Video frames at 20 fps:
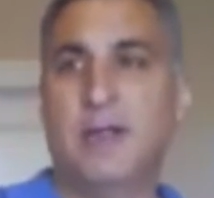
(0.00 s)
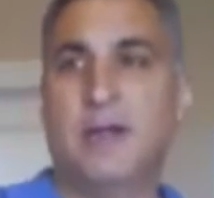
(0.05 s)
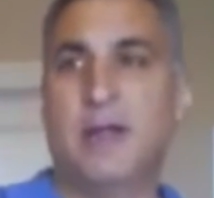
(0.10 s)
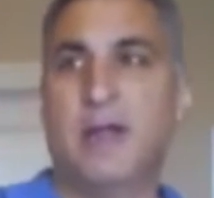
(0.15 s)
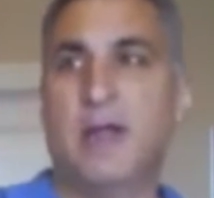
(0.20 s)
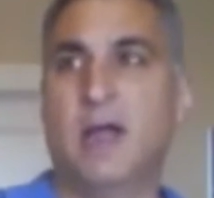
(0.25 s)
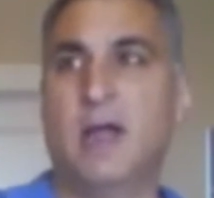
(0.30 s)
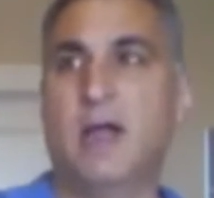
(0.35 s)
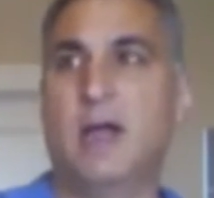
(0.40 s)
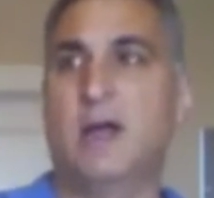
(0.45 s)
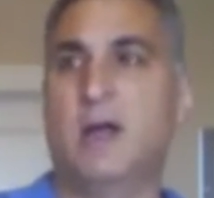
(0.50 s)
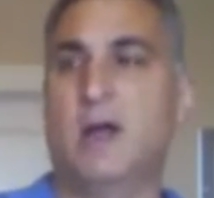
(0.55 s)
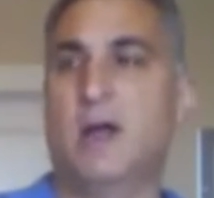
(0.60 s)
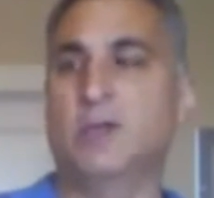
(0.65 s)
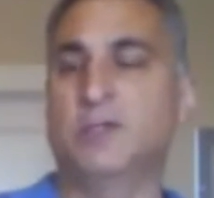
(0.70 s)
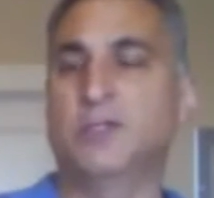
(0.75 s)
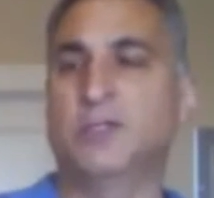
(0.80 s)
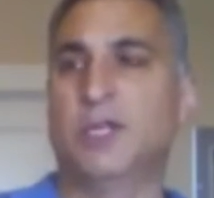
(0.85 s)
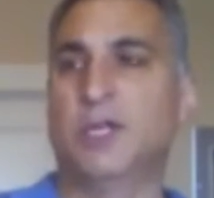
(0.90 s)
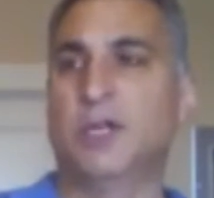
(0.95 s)
Now,
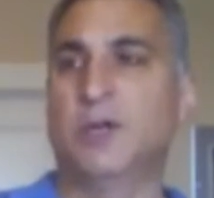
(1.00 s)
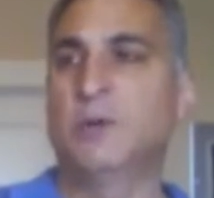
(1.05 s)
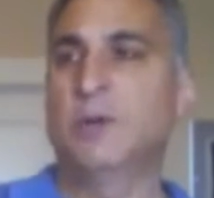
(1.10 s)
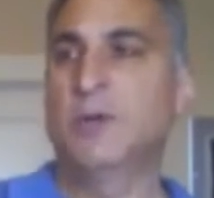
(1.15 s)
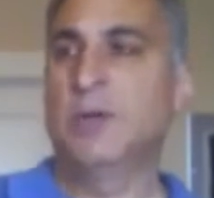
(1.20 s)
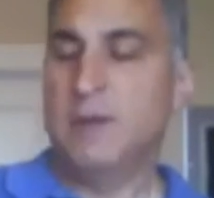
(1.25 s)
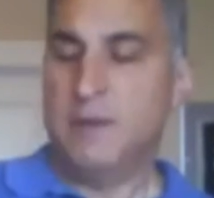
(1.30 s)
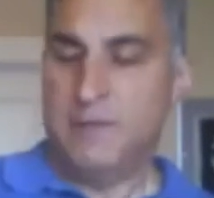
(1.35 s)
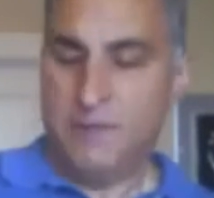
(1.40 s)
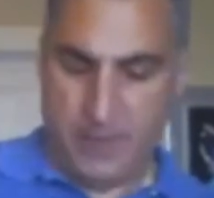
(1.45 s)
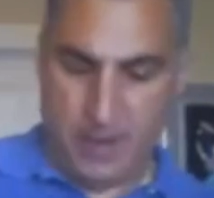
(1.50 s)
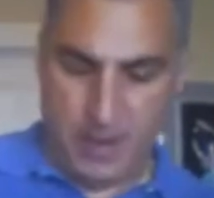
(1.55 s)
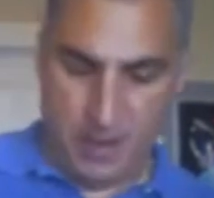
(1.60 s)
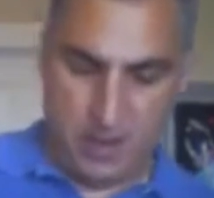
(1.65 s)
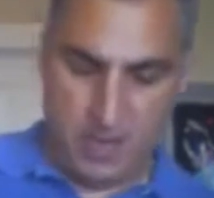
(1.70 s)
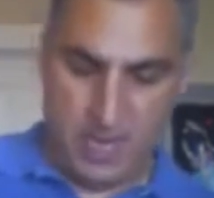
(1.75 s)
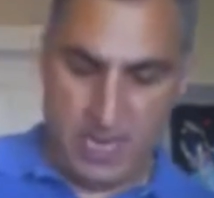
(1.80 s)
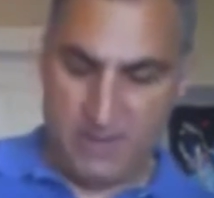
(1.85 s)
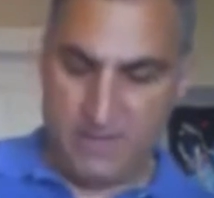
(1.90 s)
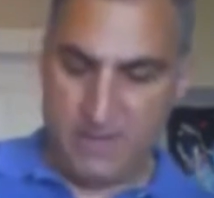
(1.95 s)
also, they
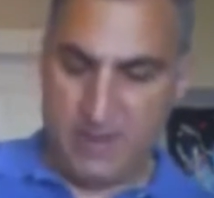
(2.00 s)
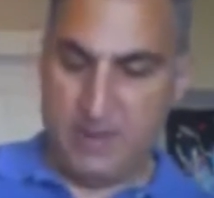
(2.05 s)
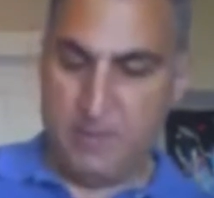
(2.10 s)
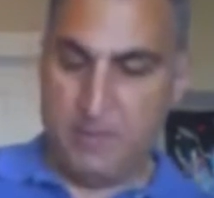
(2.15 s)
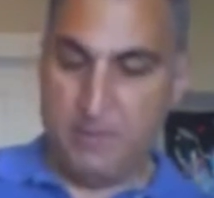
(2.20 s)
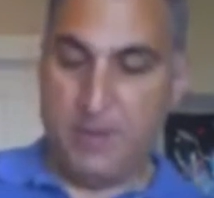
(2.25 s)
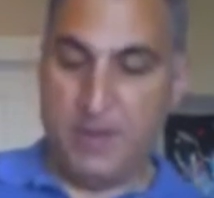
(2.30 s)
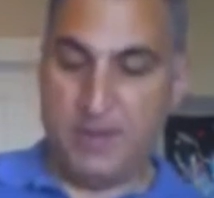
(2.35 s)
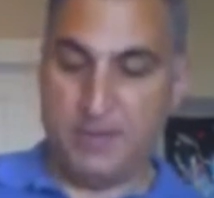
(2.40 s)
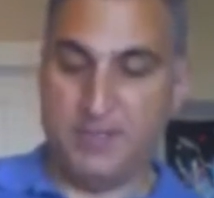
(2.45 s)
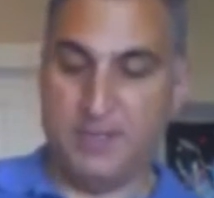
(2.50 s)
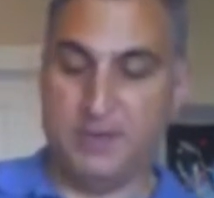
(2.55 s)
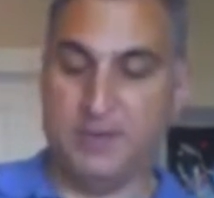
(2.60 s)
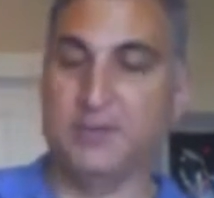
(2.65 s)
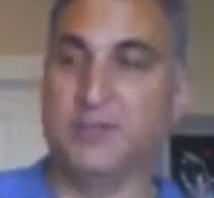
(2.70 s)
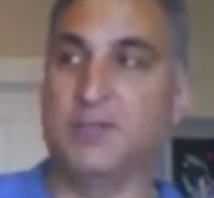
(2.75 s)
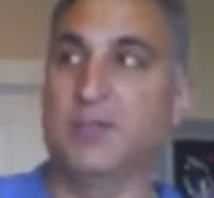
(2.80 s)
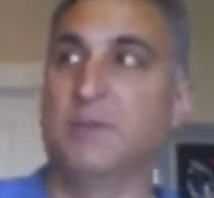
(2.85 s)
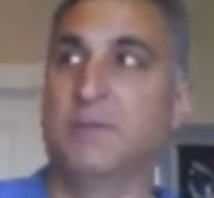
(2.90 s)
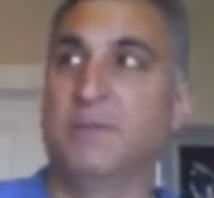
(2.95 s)
all have a button.
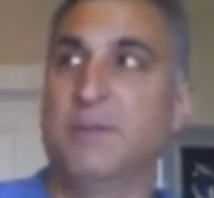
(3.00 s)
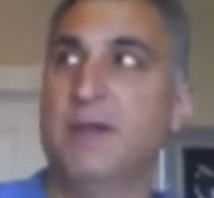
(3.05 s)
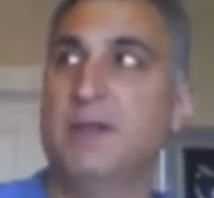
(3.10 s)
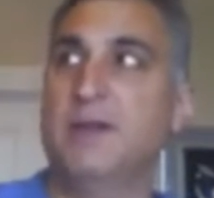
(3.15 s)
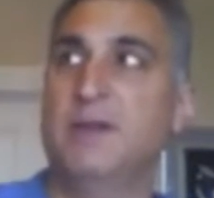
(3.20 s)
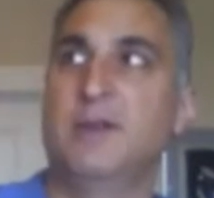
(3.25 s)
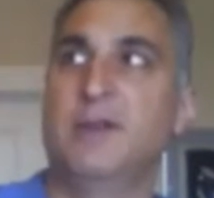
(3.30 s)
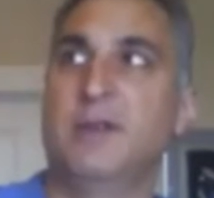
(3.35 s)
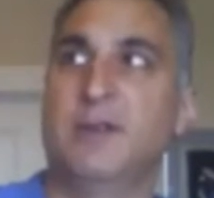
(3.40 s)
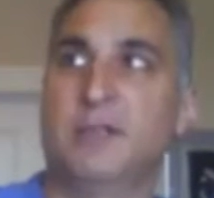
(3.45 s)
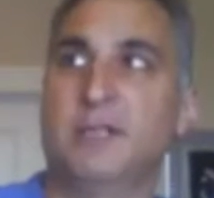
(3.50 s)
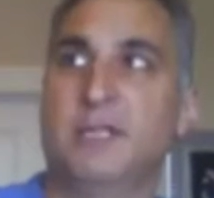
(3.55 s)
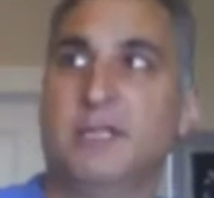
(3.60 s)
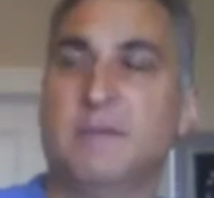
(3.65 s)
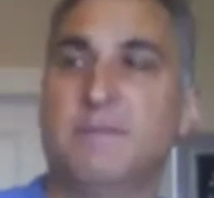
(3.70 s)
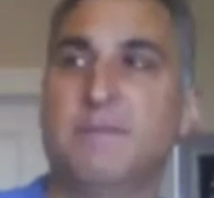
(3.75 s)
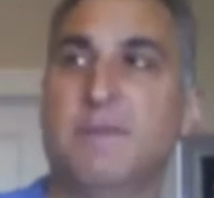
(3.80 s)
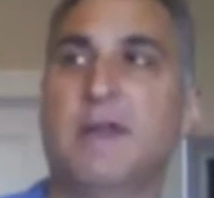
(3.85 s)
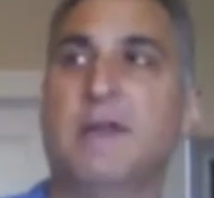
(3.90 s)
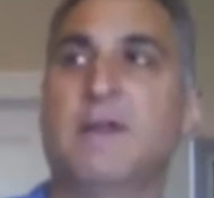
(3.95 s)
So the button, you
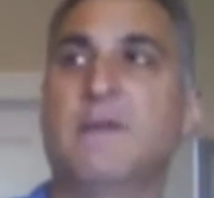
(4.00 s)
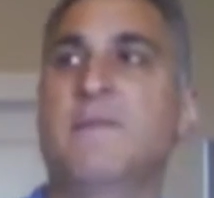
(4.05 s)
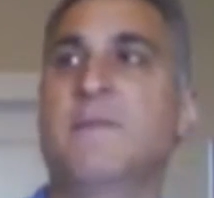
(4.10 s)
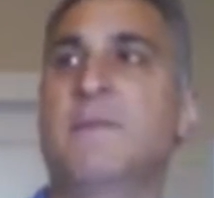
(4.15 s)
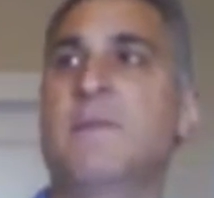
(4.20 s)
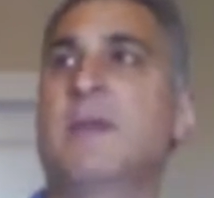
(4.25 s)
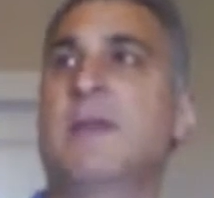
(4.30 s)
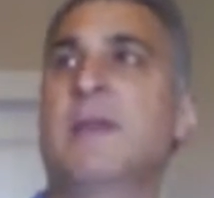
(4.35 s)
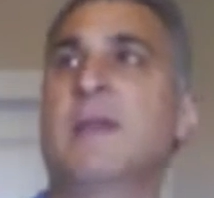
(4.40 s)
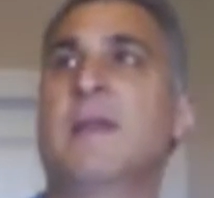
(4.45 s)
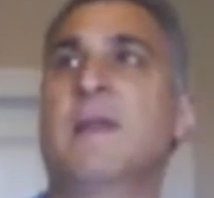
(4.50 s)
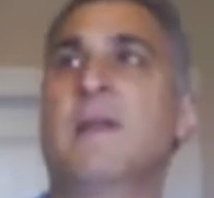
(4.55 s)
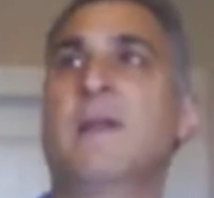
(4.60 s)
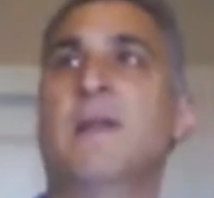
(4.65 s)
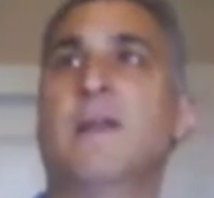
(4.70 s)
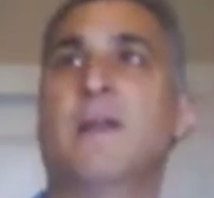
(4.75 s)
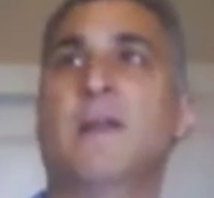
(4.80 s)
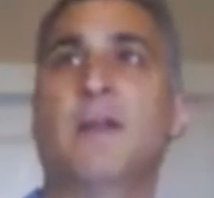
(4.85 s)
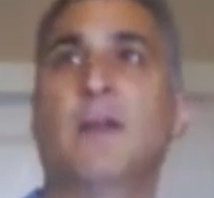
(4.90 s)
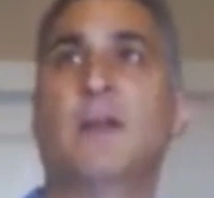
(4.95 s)
click the button,
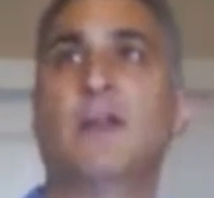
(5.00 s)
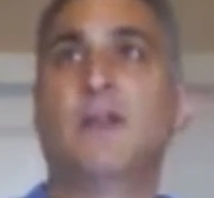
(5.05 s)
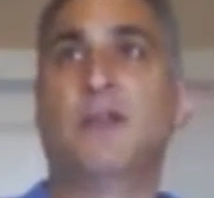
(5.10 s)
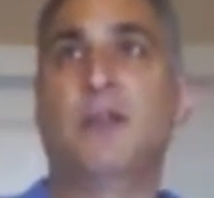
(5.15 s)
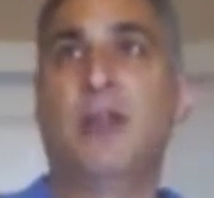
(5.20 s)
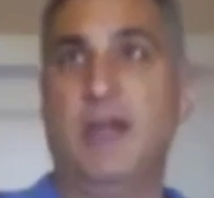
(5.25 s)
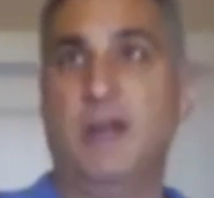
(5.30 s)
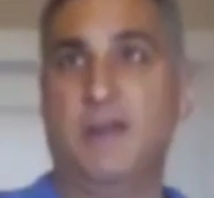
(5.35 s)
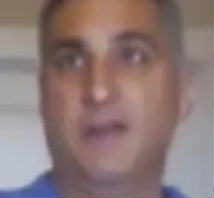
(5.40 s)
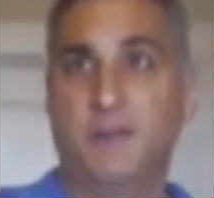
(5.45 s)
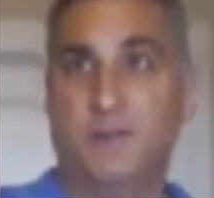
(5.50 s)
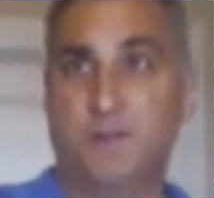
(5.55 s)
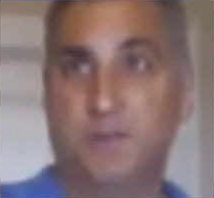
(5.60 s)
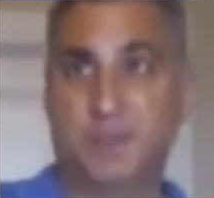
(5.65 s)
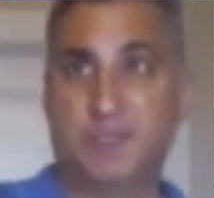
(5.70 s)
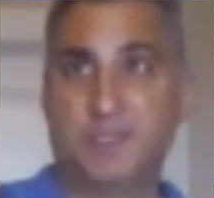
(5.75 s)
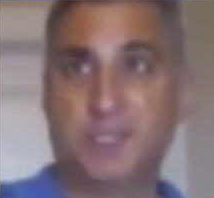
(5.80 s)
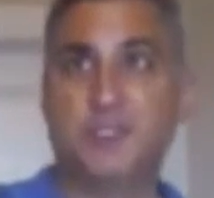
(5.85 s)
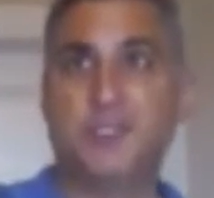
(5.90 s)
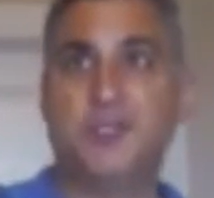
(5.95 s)
you, you get in the
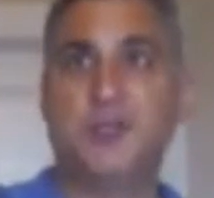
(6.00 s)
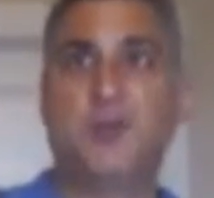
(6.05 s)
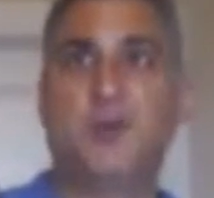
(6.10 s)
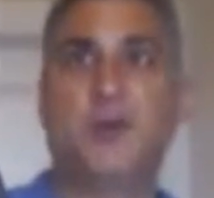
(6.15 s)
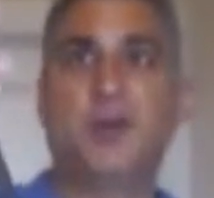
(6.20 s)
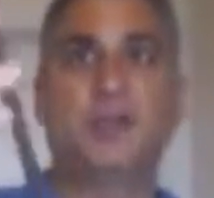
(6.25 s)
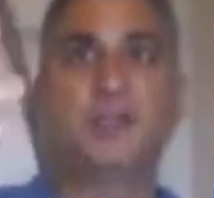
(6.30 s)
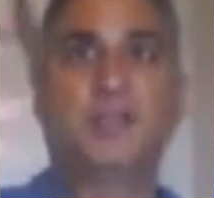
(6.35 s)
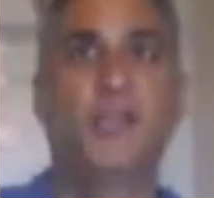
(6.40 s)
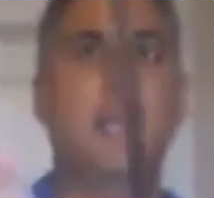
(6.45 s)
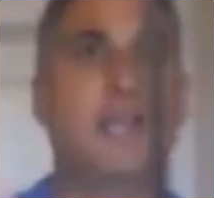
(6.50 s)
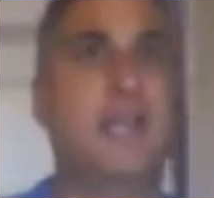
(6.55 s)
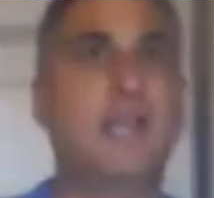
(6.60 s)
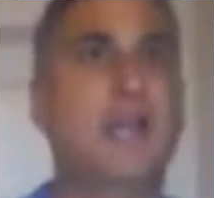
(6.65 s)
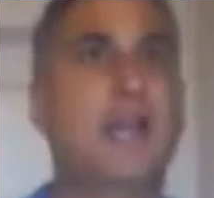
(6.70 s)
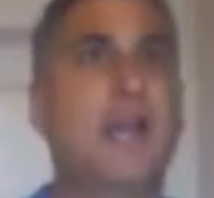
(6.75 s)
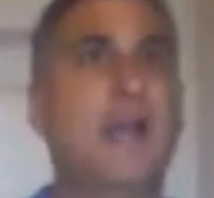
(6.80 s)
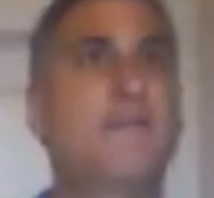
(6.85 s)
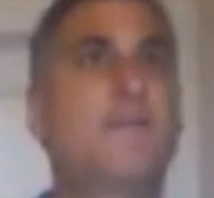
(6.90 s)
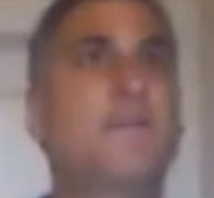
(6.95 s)
position you want to take
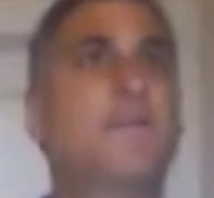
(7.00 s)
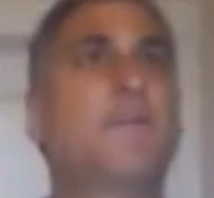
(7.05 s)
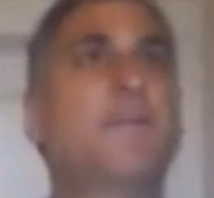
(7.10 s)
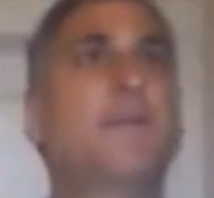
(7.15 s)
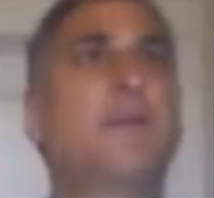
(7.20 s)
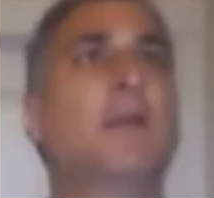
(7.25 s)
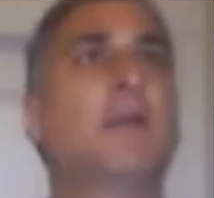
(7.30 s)
it at,